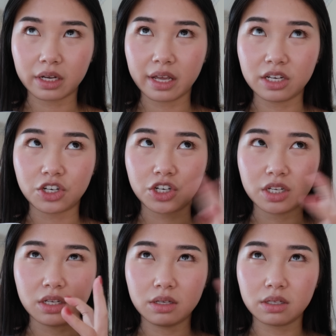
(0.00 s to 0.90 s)

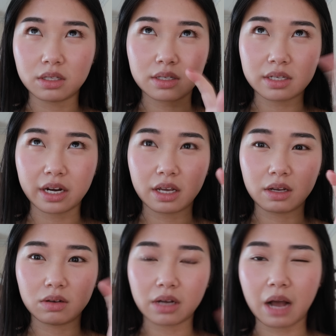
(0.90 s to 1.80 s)
HD
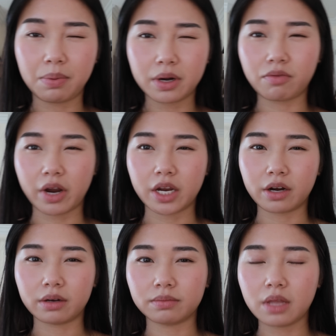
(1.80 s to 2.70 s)
setting. I'll put it right
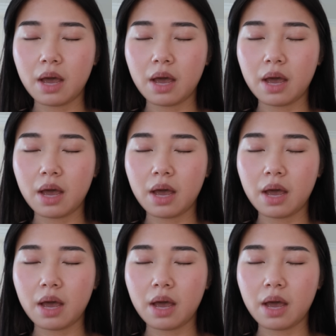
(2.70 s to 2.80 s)
here.